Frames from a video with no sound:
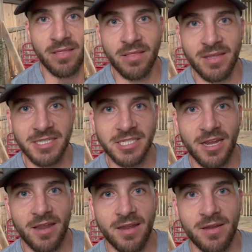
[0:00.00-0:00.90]
this
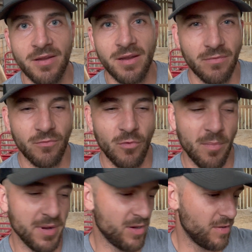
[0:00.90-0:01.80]
hay won't
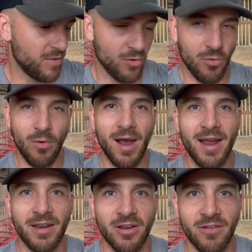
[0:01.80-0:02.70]
be
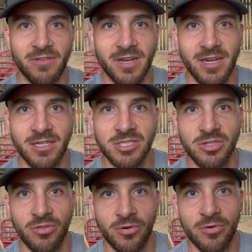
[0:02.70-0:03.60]
quite enough to get us
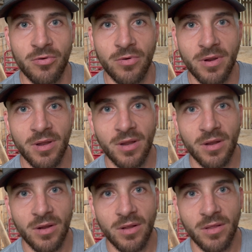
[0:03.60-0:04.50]
through
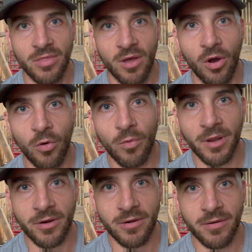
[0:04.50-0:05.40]
the whole
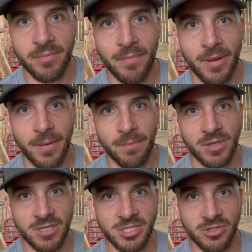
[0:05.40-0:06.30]
winter,
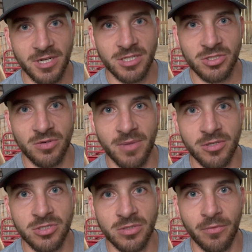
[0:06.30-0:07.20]
but this will get us through
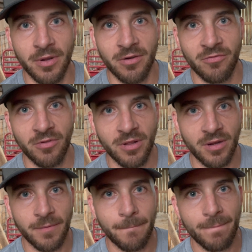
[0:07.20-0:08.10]
most of the winter for the
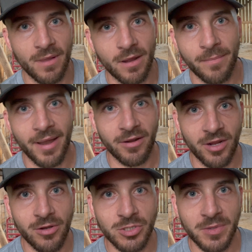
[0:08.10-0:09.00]
amount of
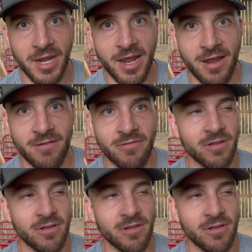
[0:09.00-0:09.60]
goats we have,